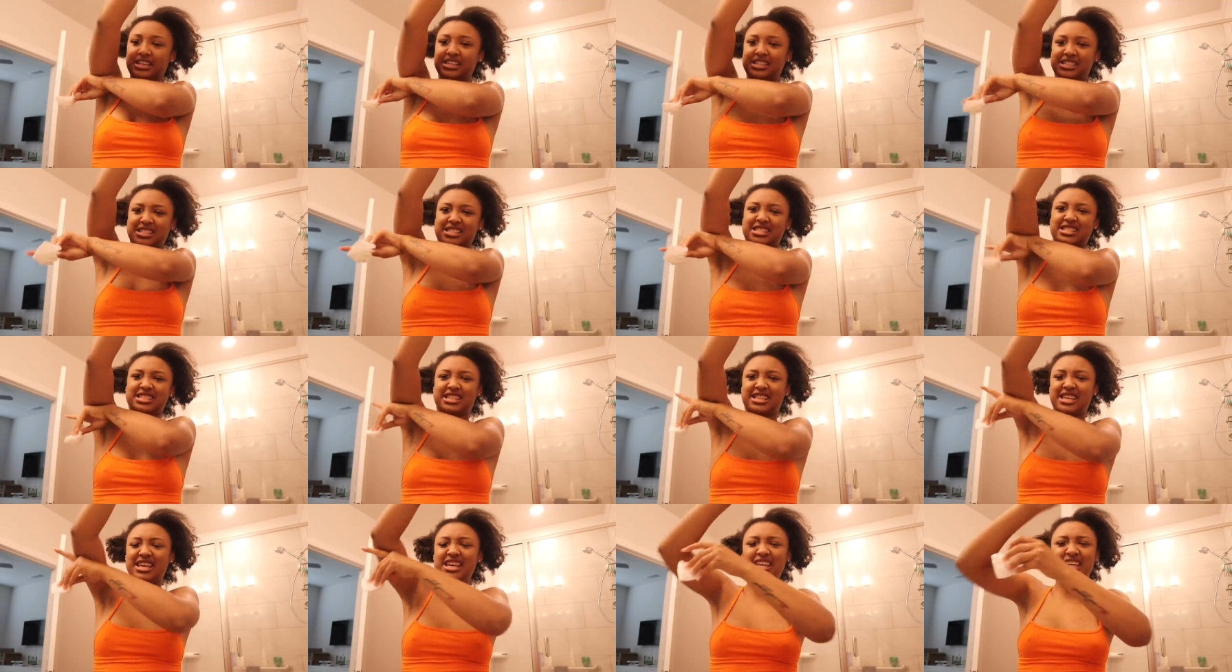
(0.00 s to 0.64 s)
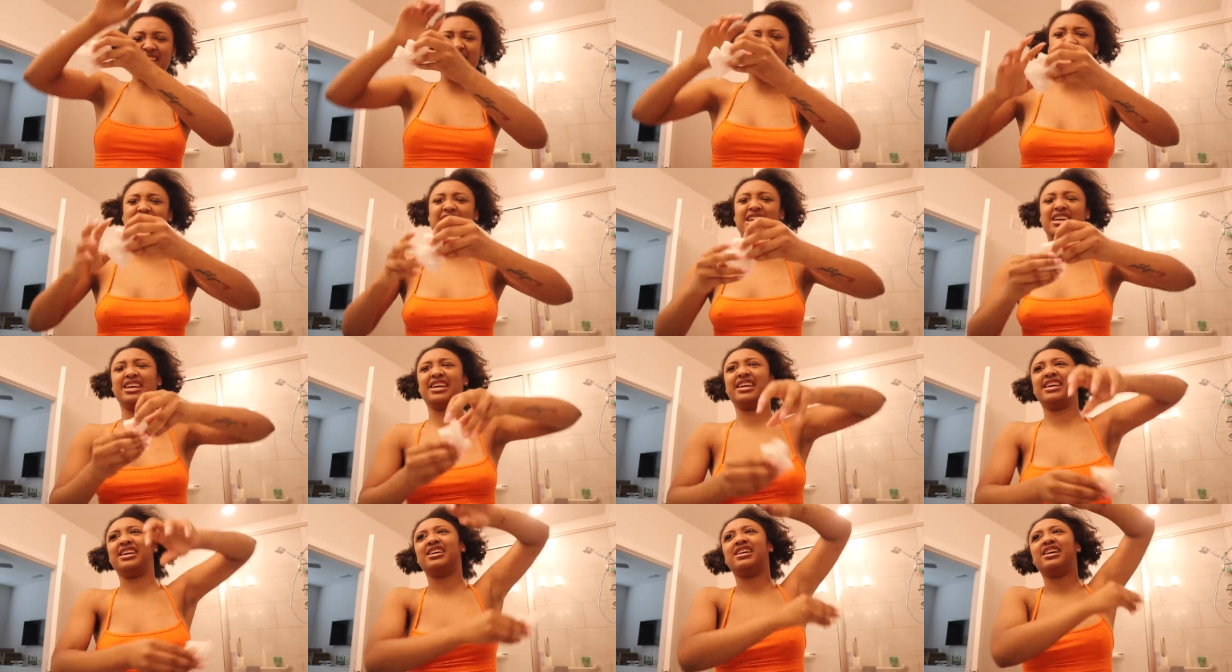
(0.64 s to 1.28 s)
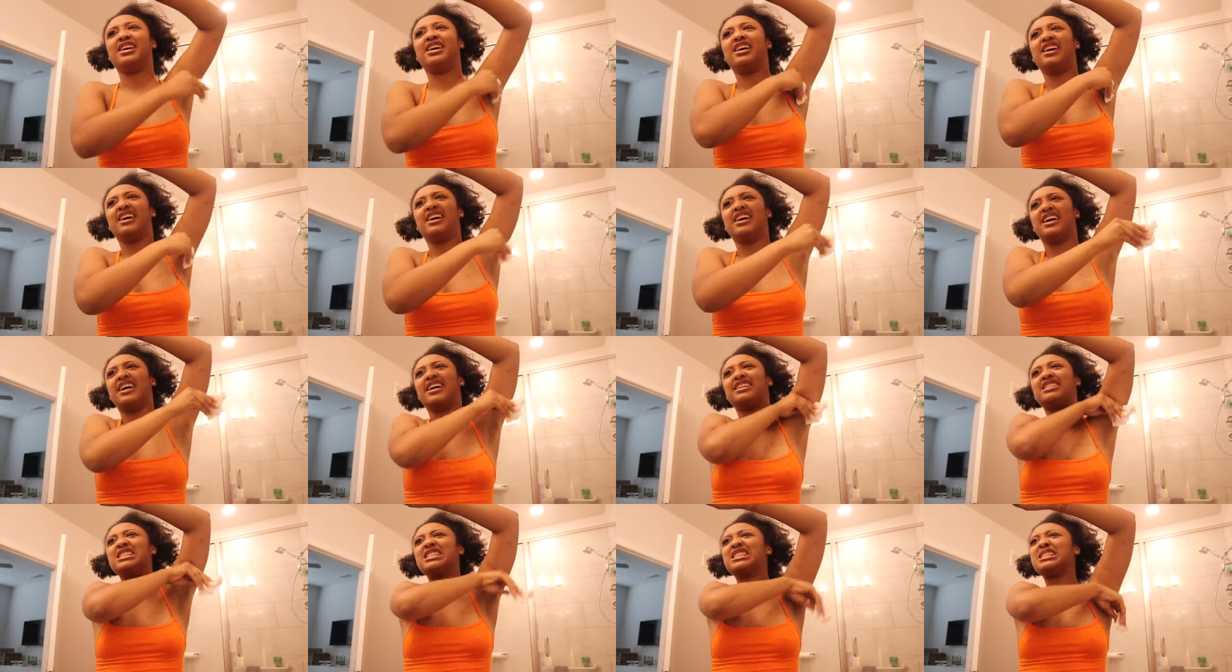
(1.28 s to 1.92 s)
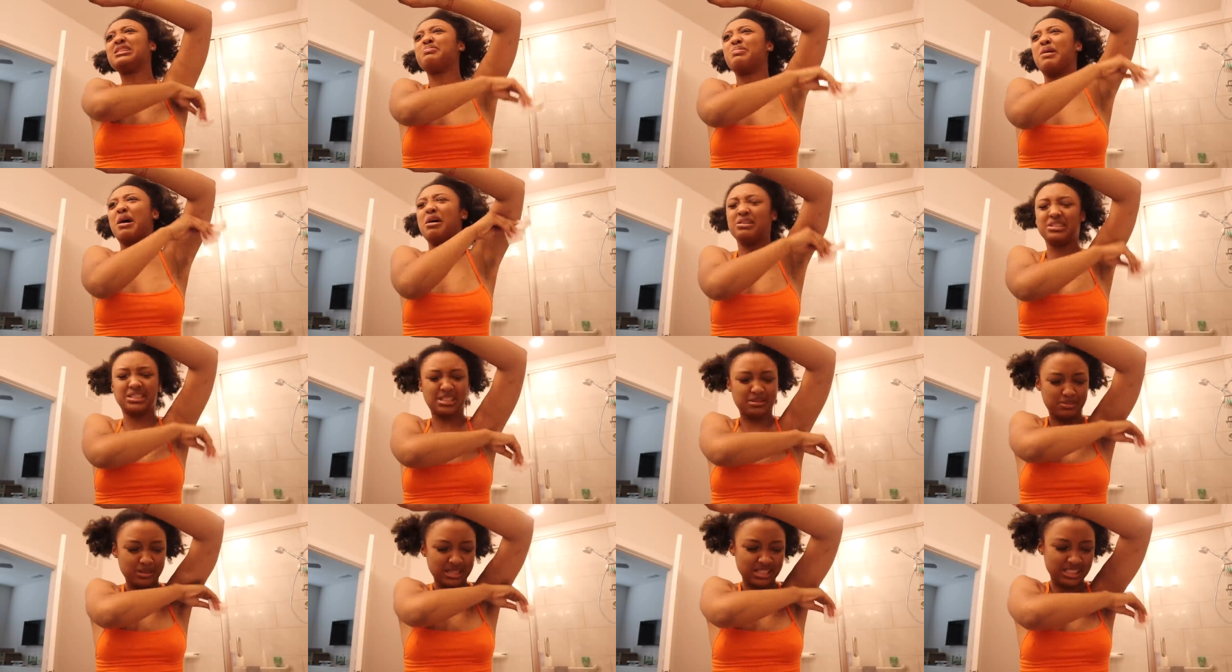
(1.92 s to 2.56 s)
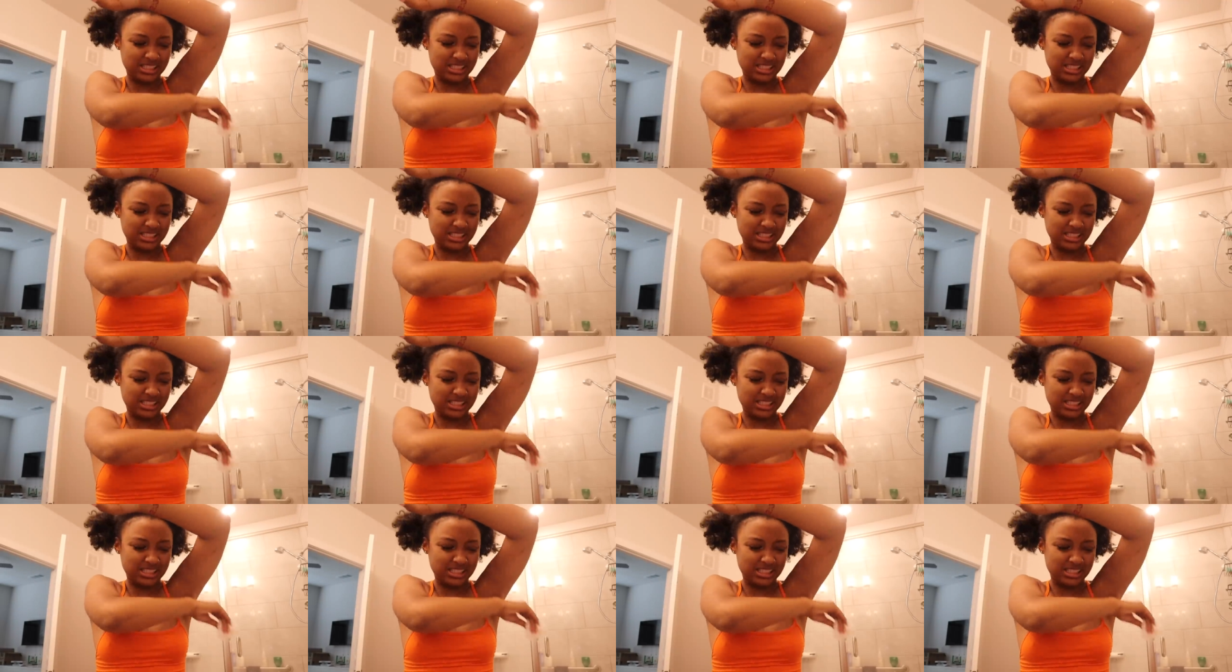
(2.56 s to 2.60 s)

It's sticky. Is it supposed